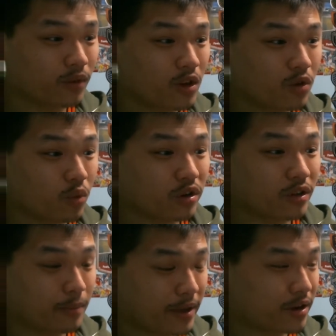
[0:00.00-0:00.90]
one of the
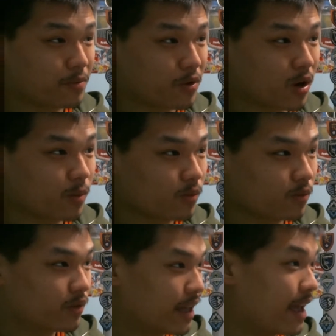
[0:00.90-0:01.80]
bigger problem
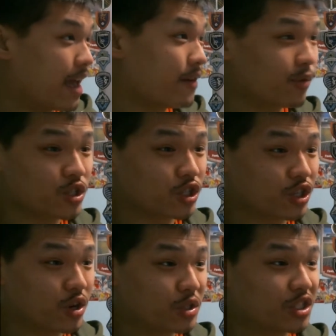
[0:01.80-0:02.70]
they have, which is
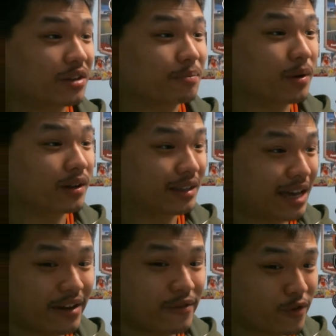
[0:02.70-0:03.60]
coaching, but
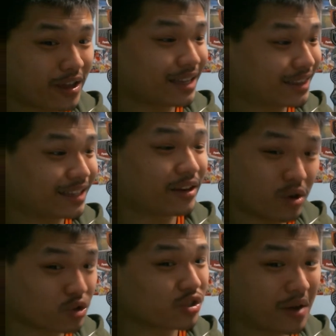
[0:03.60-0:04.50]
kind of forget that they
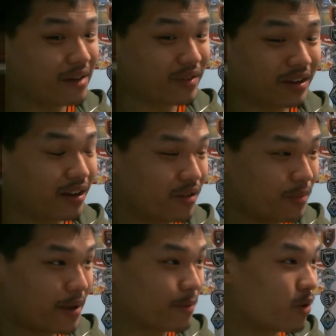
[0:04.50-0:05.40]
also have another
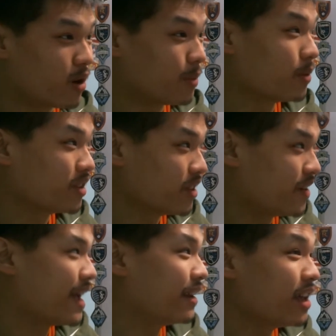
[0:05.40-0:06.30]
big problem on their
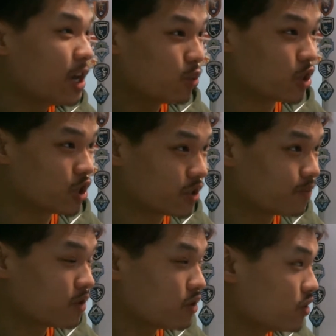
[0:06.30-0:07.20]
hand, which
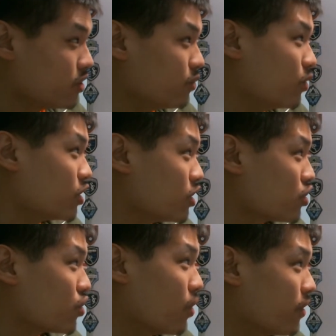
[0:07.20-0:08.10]
is
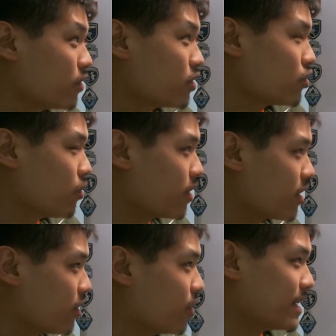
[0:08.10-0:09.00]
scoring
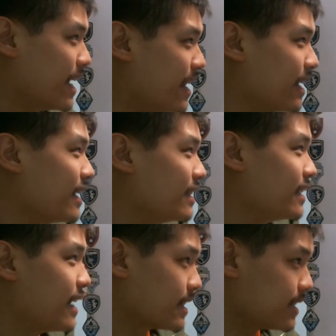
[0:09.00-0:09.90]
goals heading into
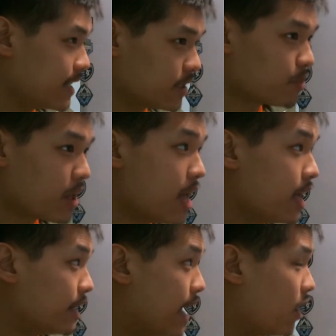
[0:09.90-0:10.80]
next season.
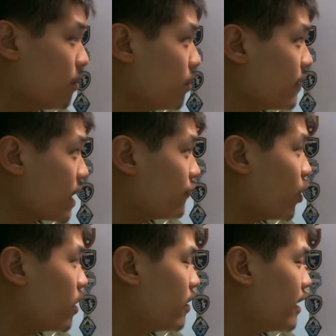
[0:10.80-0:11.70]
Now, moving
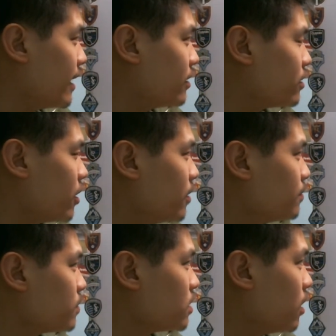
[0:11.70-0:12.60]
forward in
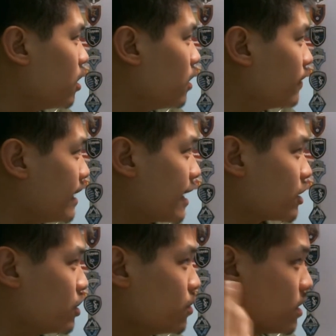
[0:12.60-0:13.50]
terms of the
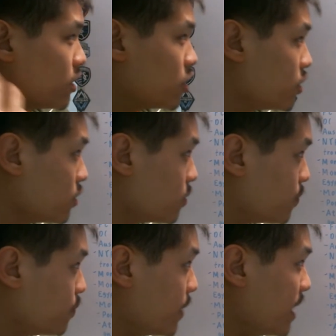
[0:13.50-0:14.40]
next news, and
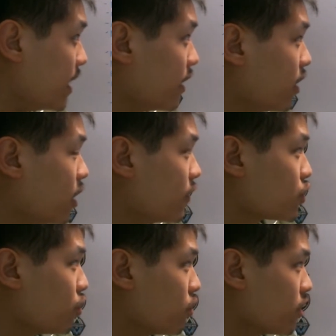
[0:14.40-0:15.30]
speaking of
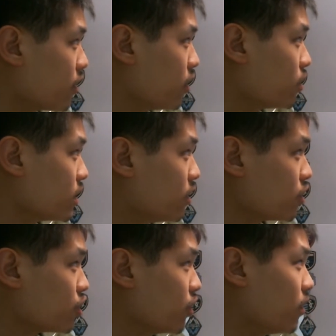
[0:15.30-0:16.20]
scoring goals and
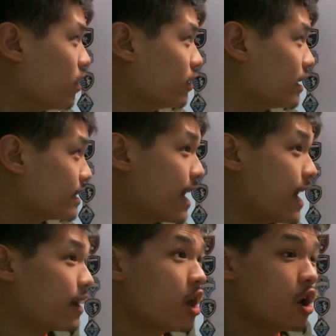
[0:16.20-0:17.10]
also on the
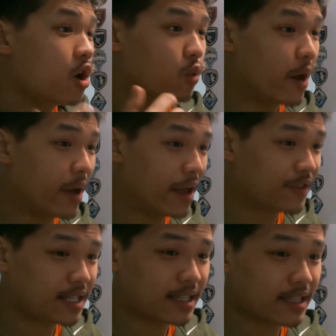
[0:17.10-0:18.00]
attack, well,
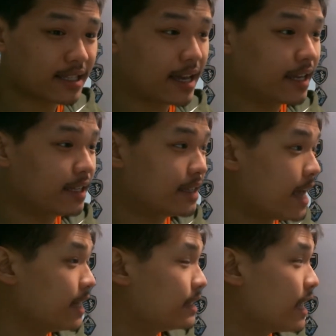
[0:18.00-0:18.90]
FC Cincinnati,
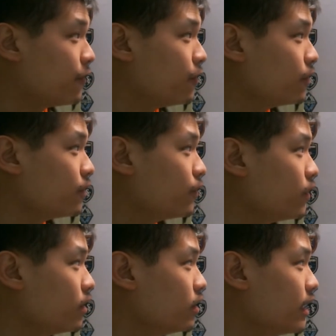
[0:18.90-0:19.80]
they
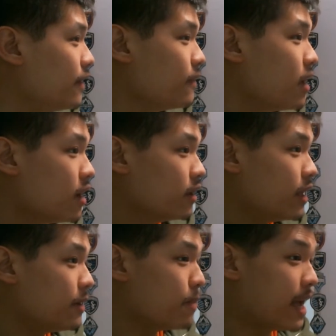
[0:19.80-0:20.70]
definitely
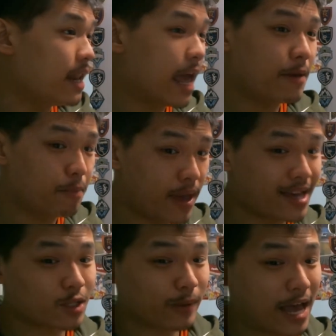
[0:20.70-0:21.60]
made a big
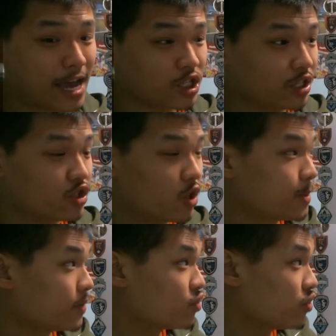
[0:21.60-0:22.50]
splash in terms
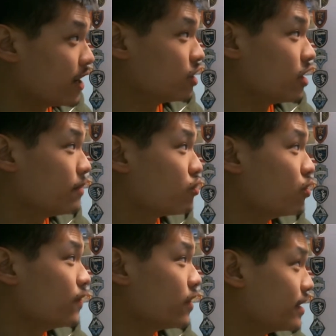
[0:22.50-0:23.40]
of trying to improve
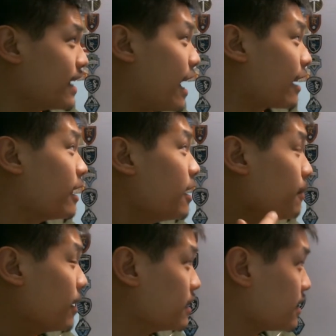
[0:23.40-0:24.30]
their attack by
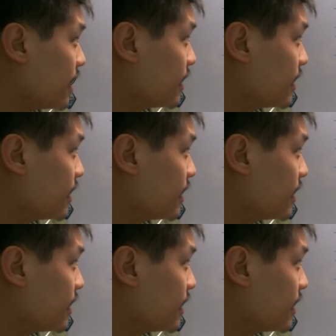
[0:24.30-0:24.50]
deciding